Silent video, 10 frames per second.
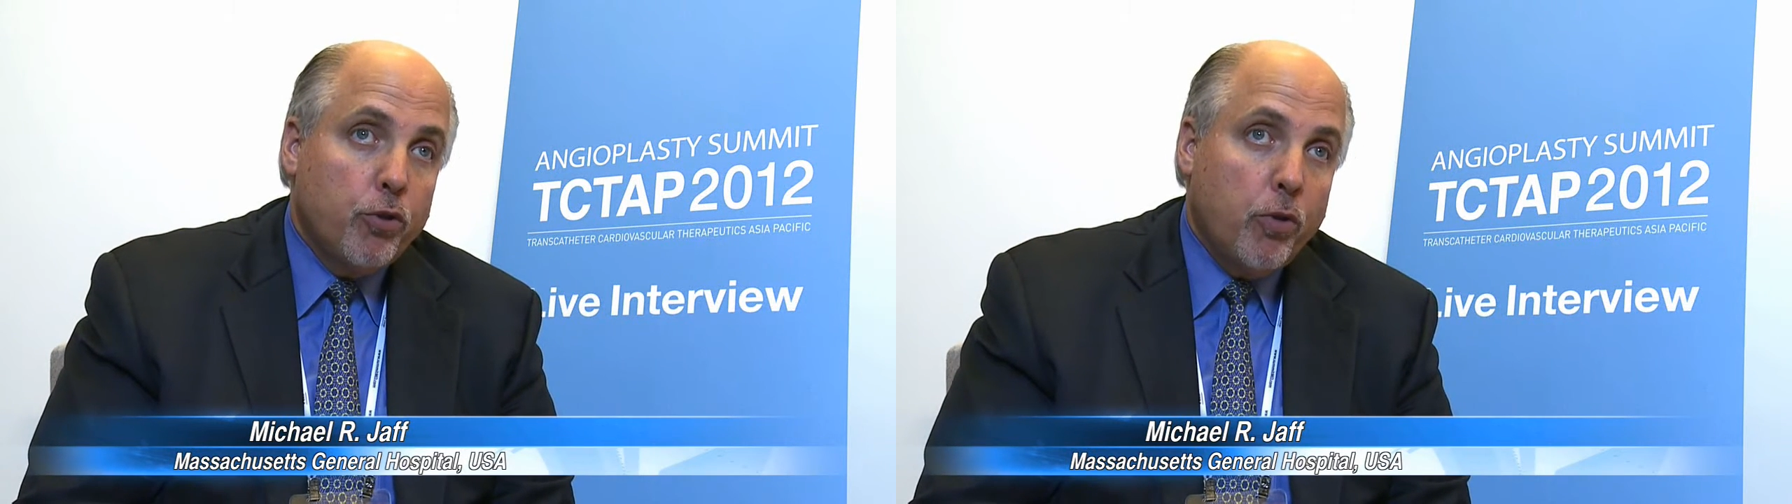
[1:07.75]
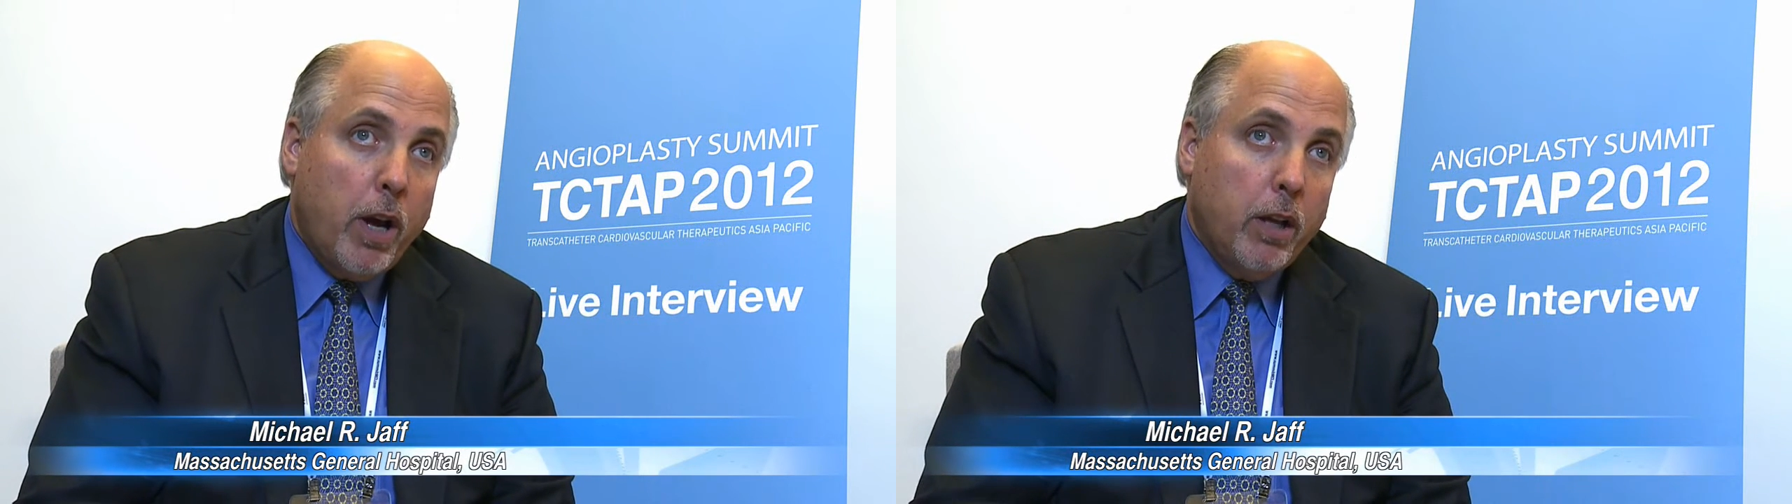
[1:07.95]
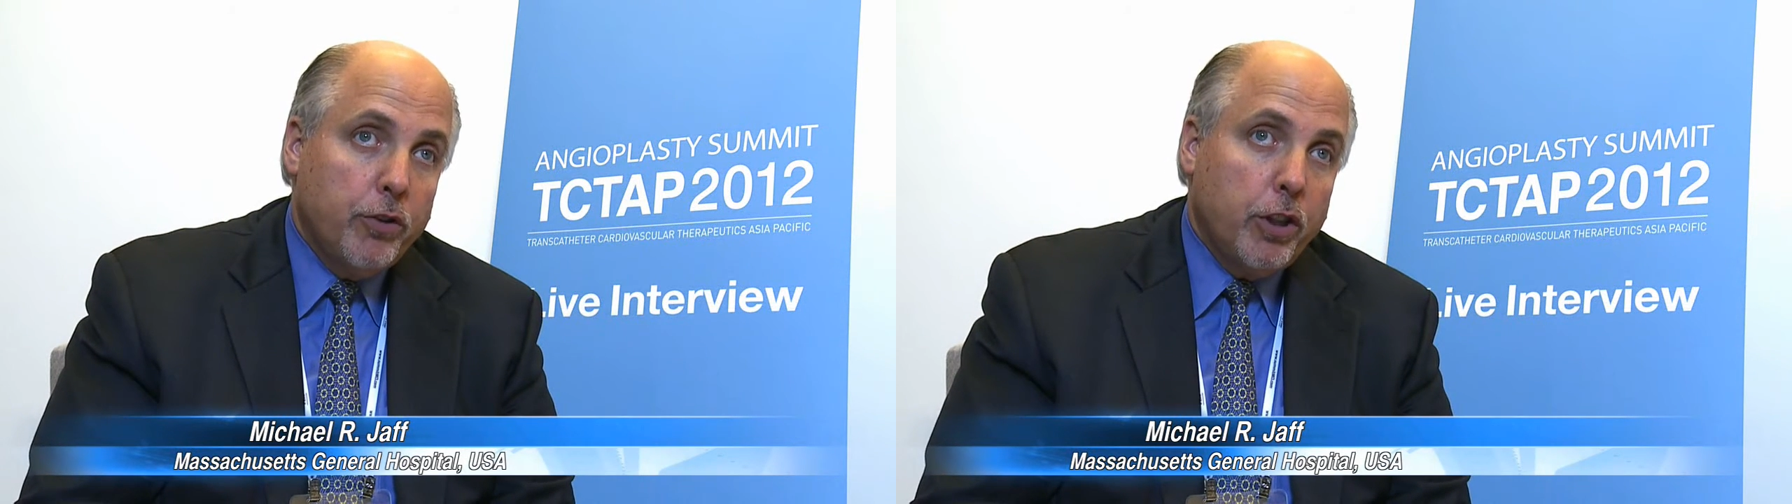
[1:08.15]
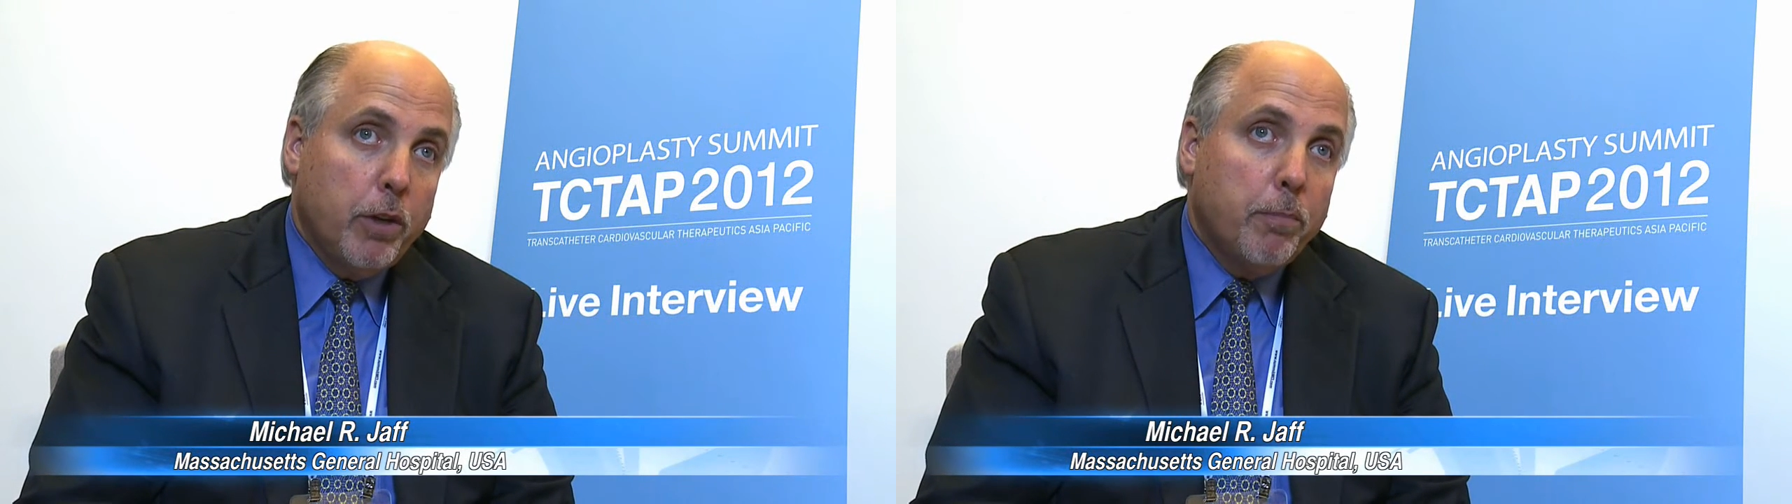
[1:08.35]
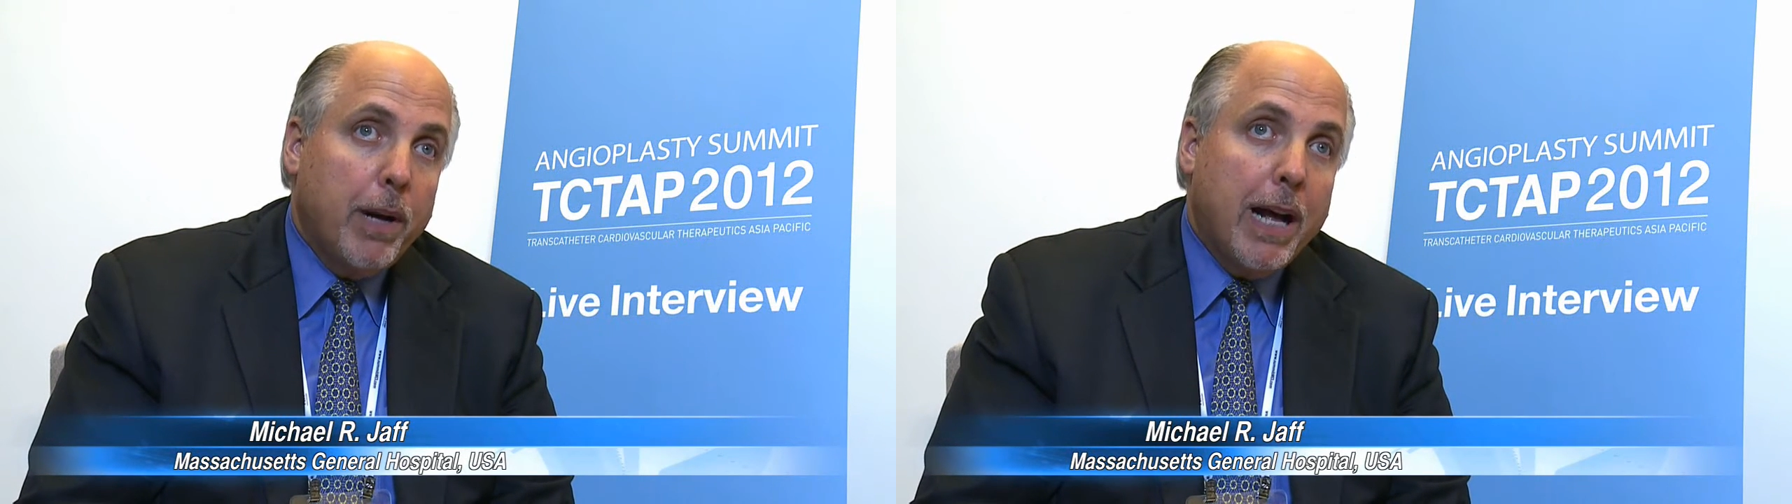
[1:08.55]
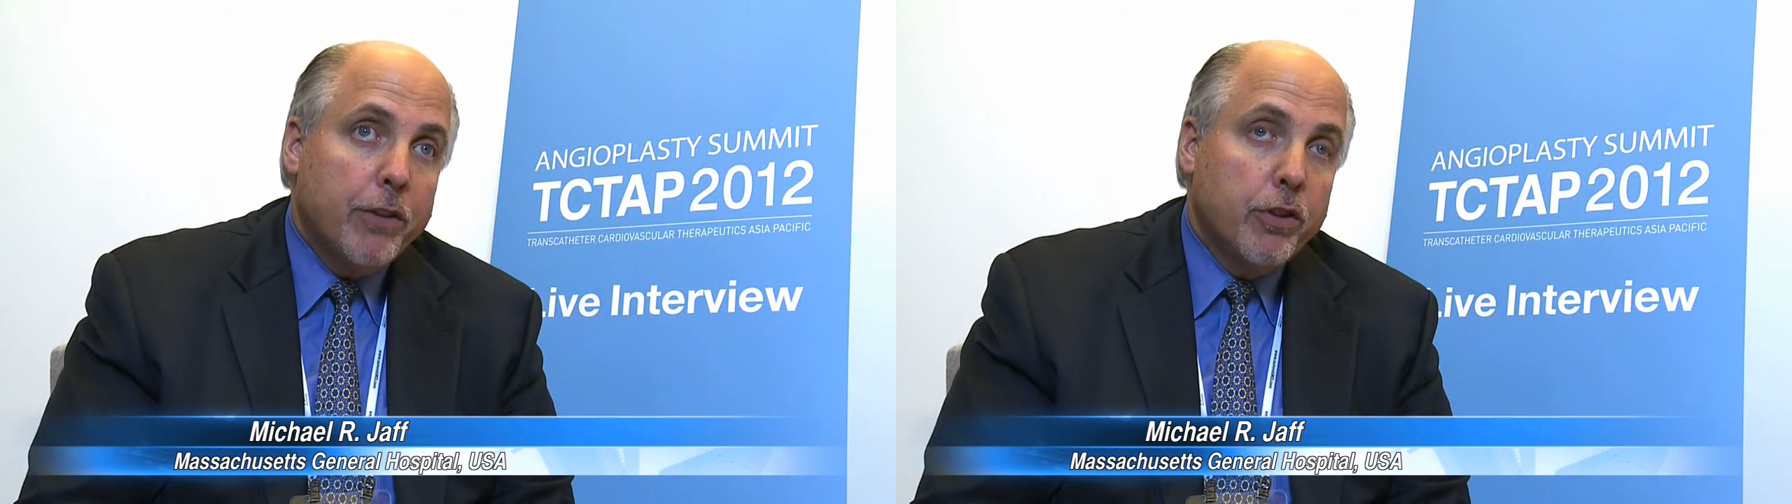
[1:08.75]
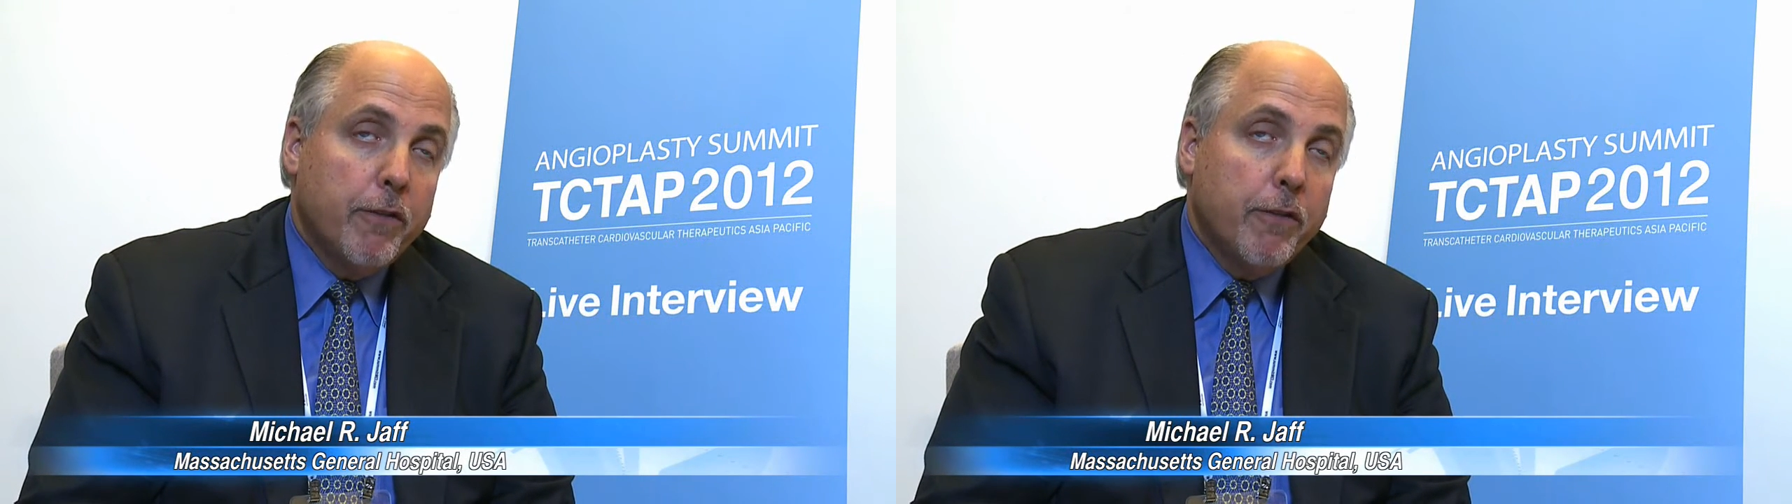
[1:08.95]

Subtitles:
trial is a composite